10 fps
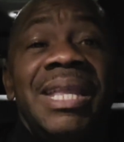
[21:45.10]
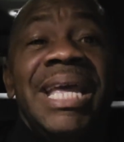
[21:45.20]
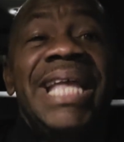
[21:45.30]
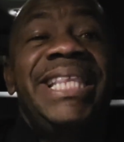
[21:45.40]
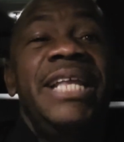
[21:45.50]

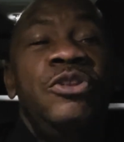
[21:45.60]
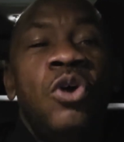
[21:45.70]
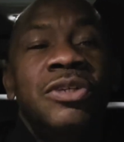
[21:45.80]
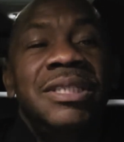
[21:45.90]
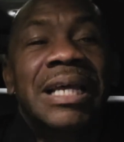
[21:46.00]
he did
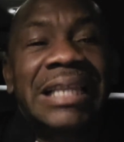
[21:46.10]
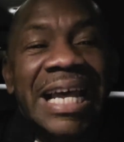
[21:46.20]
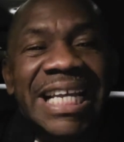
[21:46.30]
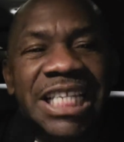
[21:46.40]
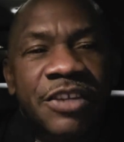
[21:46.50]
not
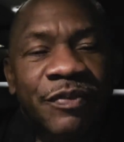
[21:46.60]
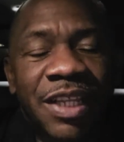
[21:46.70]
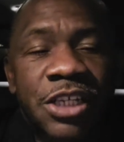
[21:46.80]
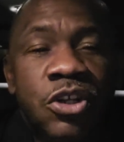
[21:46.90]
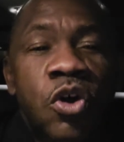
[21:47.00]
declare it is
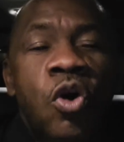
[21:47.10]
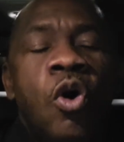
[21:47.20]
finished